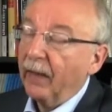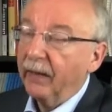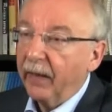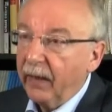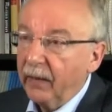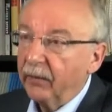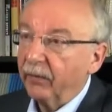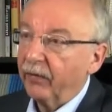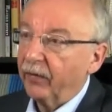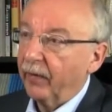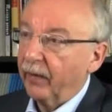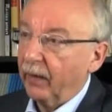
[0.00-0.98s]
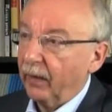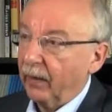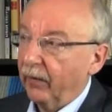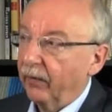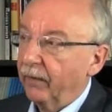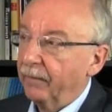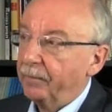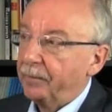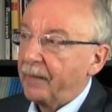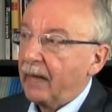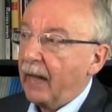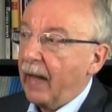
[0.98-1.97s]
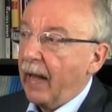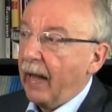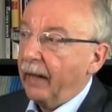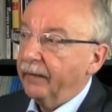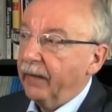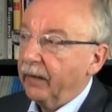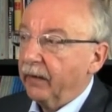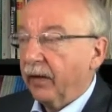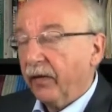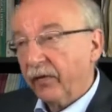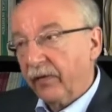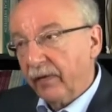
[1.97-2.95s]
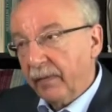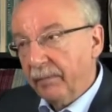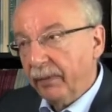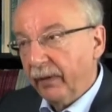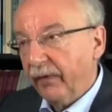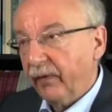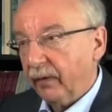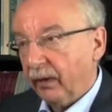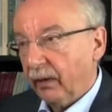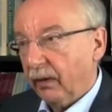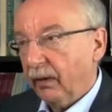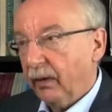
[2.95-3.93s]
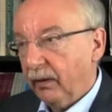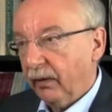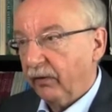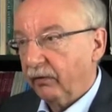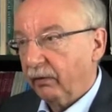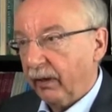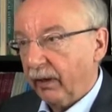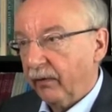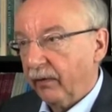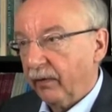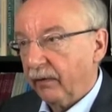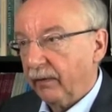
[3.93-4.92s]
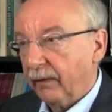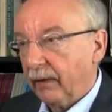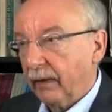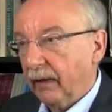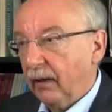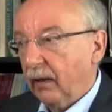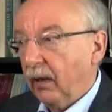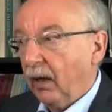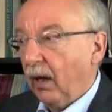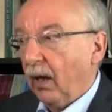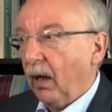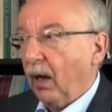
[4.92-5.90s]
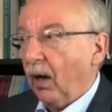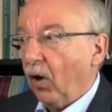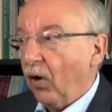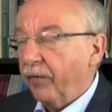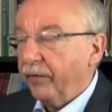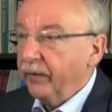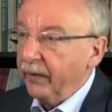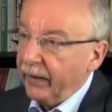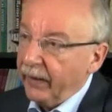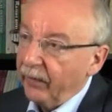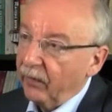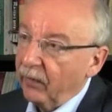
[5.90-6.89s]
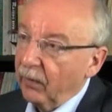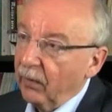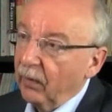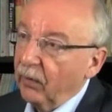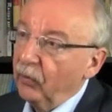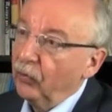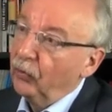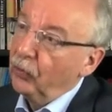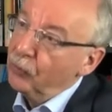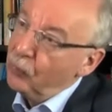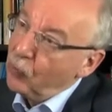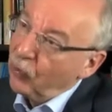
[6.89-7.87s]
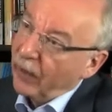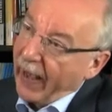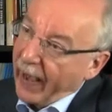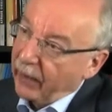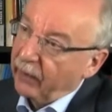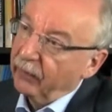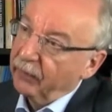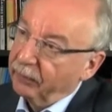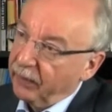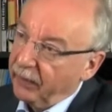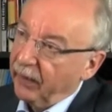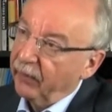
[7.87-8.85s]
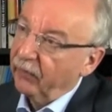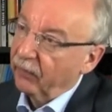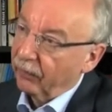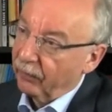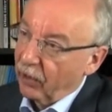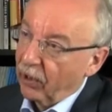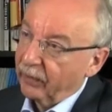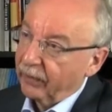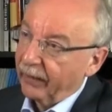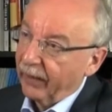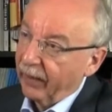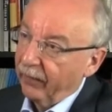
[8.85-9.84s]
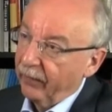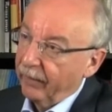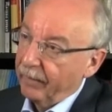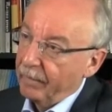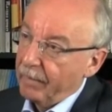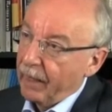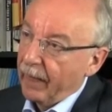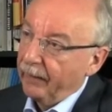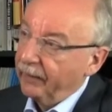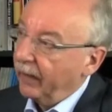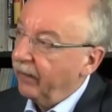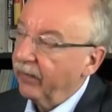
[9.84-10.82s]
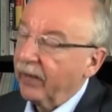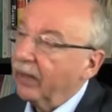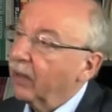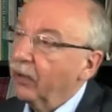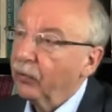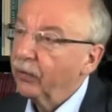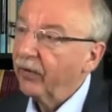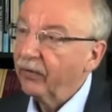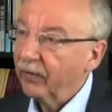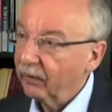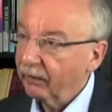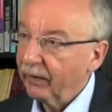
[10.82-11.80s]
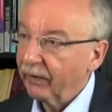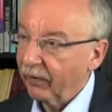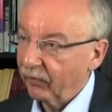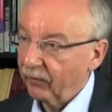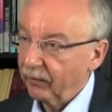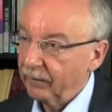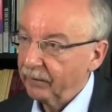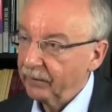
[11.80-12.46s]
And the interesting thing is that simplicity in these trees huh, often leads to more accurate predictions of heart attacks than, say, a logistic regression.